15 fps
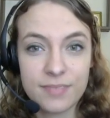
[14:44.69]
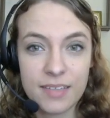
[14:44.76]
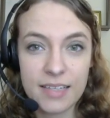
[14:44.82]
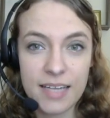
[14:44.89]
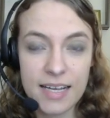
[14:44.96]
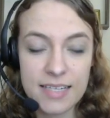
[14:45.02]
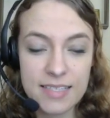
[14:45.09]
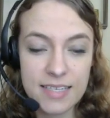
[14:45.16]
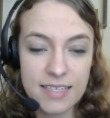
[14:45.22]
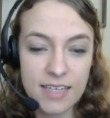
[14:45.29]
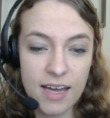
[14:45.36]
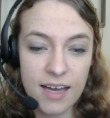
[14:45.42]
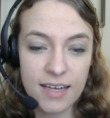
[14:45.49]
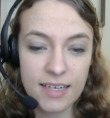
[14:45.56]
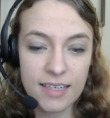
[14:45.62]
Nancy
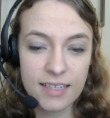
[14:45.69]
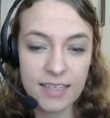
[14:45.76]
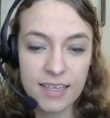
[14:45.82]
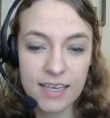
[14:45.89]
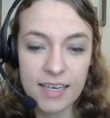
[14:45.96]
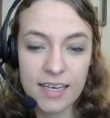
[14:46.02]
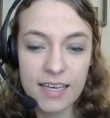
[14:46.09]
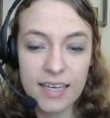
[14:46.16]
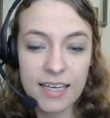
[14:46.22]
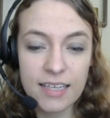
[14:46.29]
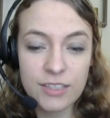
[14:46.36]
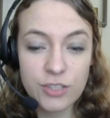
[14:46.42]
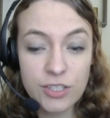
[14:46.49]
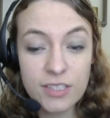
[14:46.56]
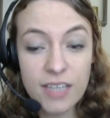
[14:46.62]
nodded.
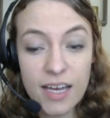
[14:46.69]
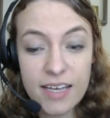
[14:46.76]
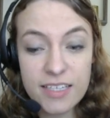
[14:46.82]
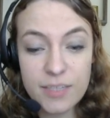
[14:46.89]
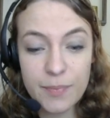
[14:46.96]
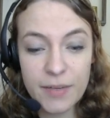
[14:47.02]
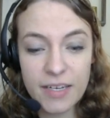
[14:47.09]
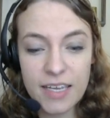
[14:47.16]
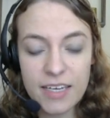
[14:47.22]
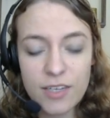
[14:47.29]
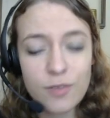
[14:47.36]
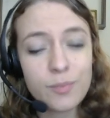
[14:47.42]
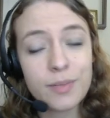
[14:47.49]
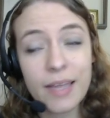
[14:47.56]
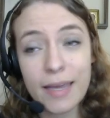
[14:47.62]
She does, but can you
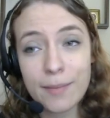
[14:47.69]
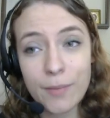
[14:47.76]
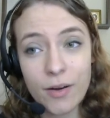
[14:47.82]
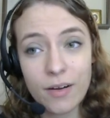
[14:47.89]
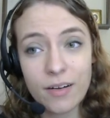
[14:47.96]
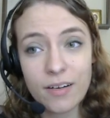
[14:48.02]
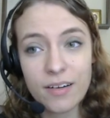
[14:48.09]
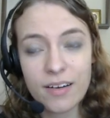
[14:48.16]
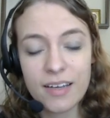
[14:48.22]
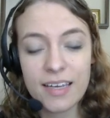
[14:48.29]
blame her?